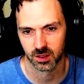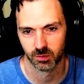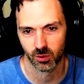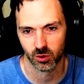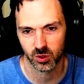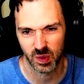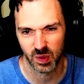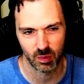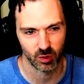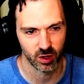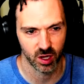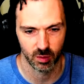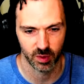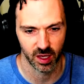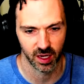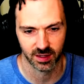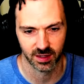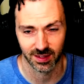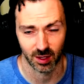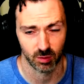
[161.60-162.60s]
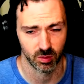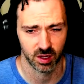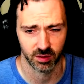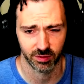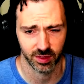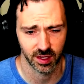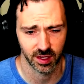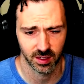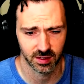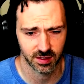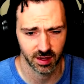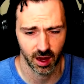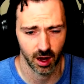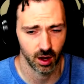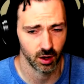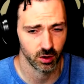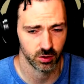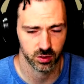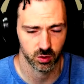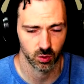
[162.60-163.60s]
most people come in and tell me if they need
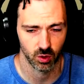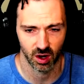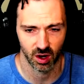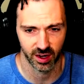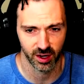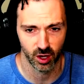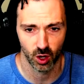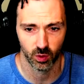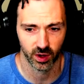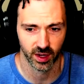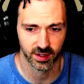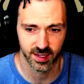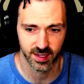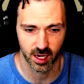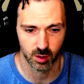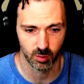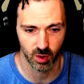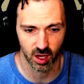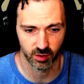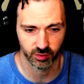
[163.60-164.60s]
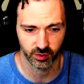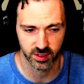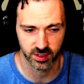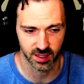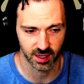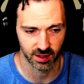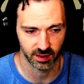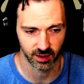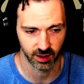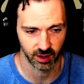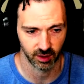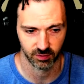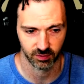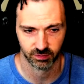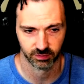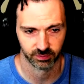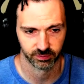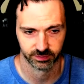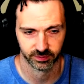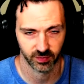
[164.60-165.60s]
tires or I know when I take them off because I
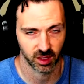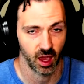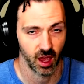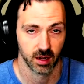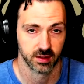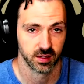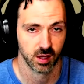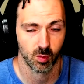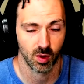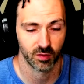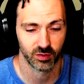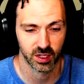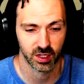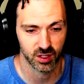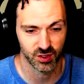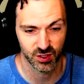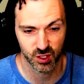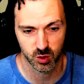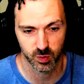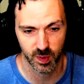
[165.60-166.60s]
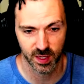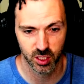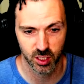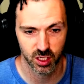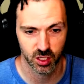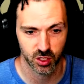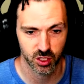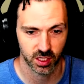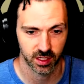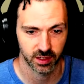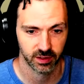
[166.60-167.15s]
gotta take them off to get to the suspension usually